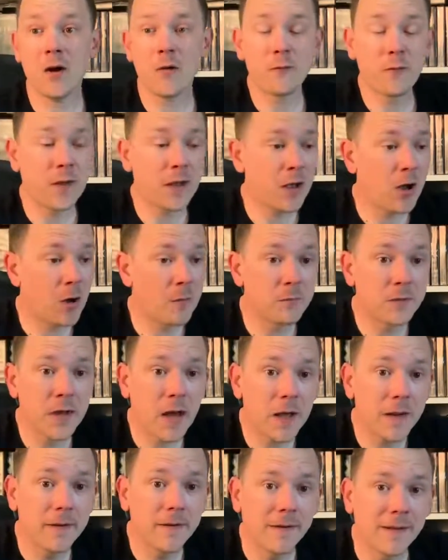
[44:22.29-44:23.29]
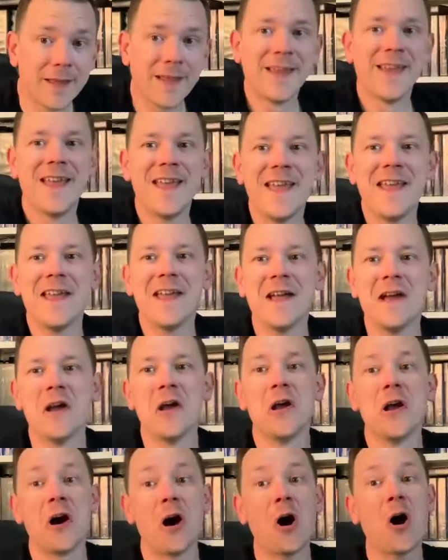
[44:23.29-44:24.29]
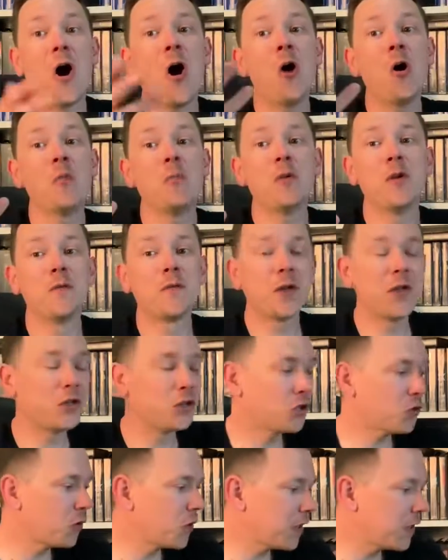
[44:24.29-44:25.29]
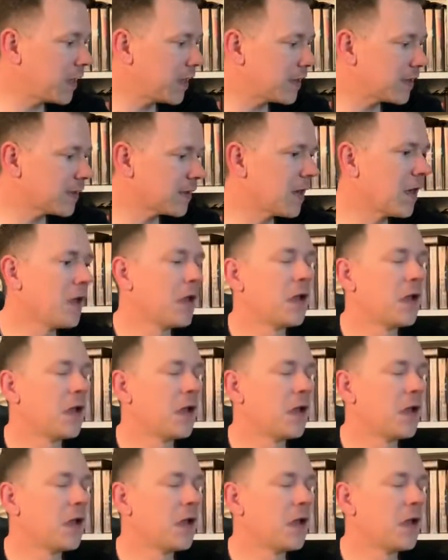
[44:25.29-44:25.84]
I think I'm done. I hope you've enjoyed this.